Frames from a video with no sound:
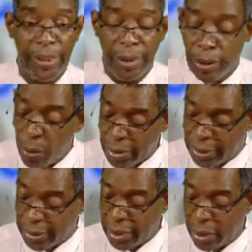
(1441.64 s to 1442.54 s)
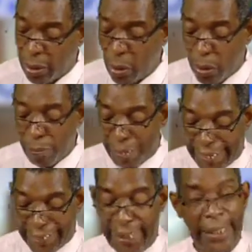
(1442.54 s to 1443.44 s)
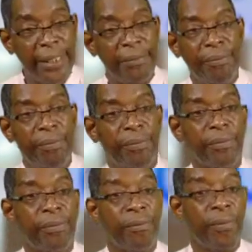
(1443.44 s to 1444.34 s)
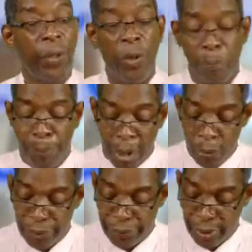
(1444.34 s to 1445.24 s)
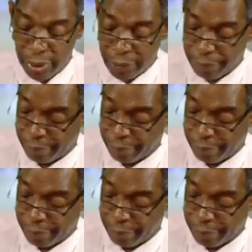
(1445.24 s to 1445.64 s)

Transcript: that God is almighty, all powerful.